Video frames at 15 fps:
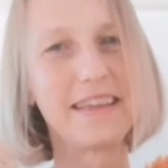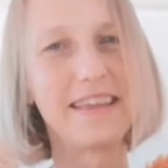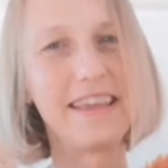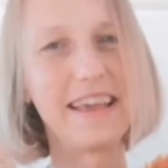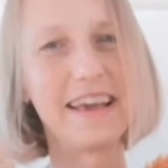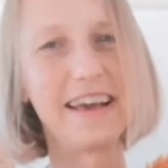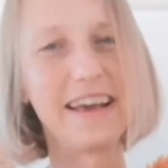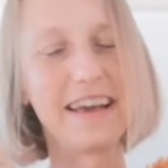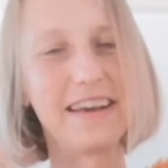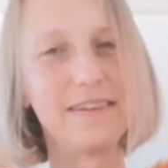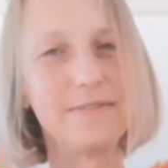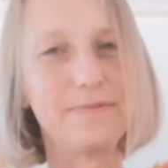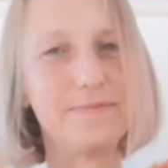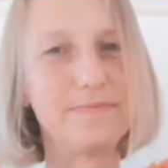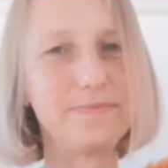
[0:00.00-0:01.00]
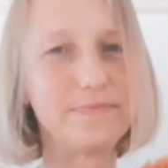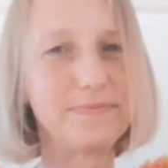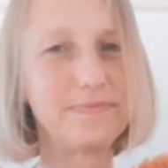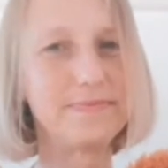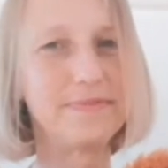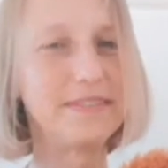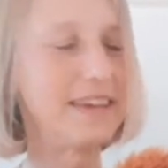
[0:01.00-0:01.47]
Yeah,
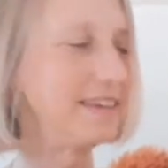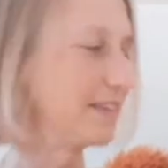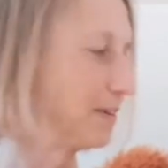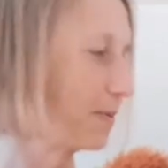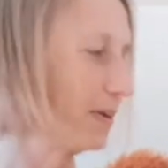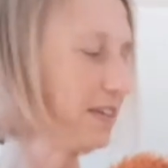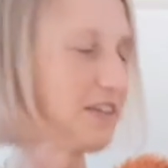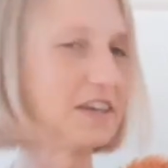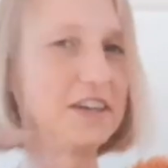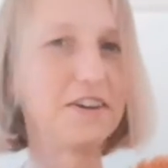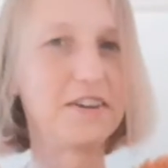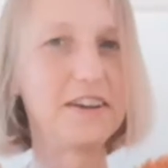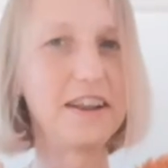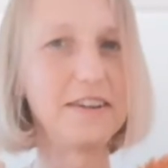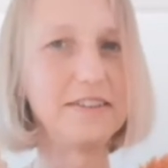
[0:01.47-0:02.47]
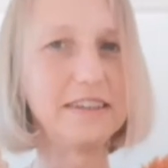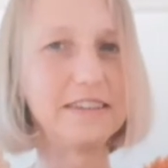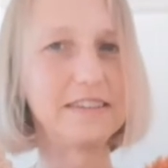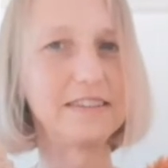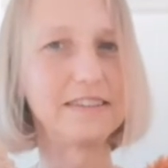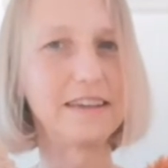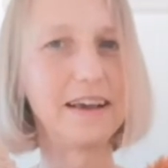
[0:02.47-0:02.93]
there's a question. You can
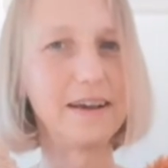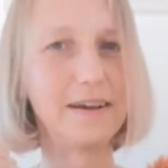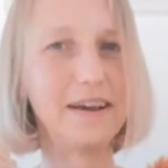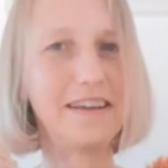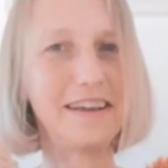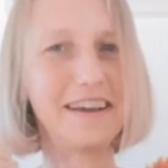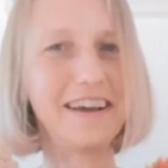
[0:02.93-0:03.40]
notice. Uh,